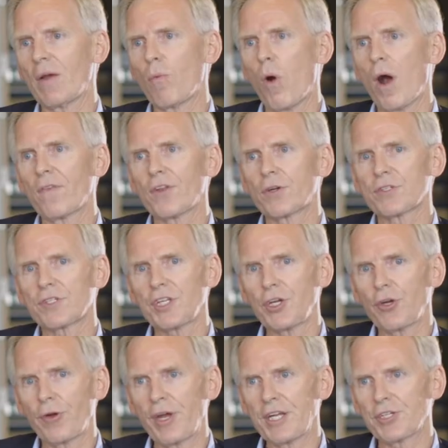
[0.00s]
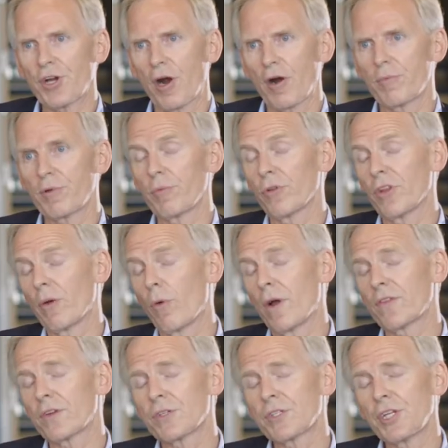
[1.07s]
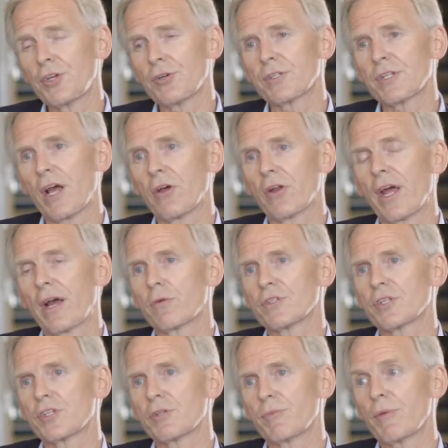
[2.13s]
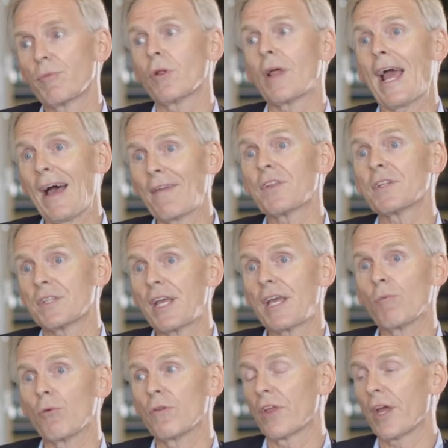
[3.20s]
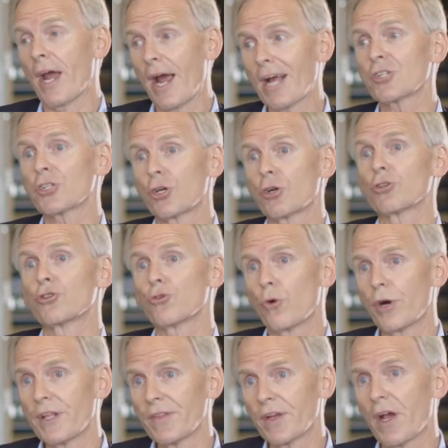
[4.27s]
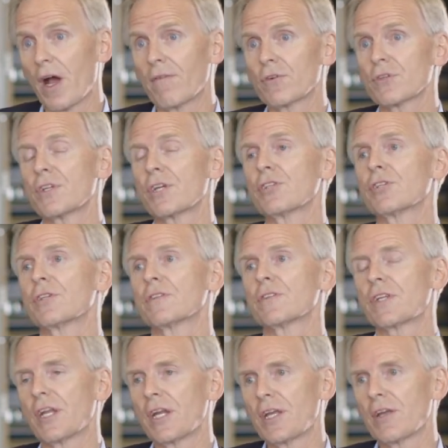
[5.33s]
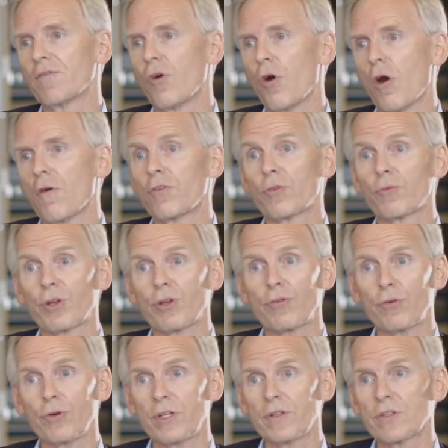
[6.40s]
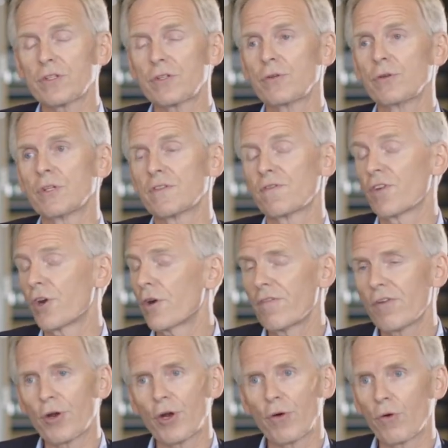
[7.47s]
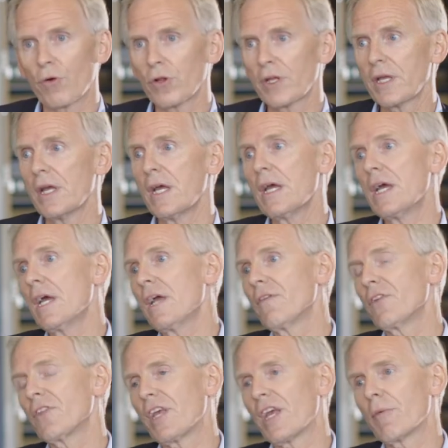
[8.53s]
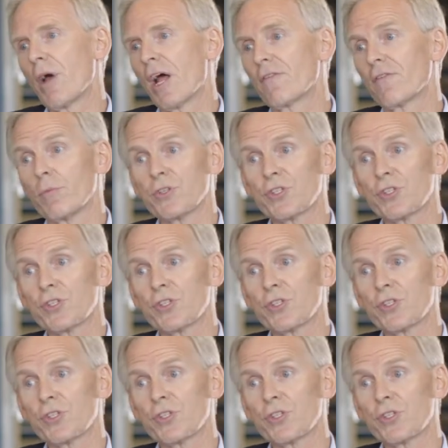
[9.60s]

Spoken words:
they want their senior HR people, they want their senior talent acquisition people at the table. They actually are joining the conversations, getting involved with recruiting the students very, very early. If you think about it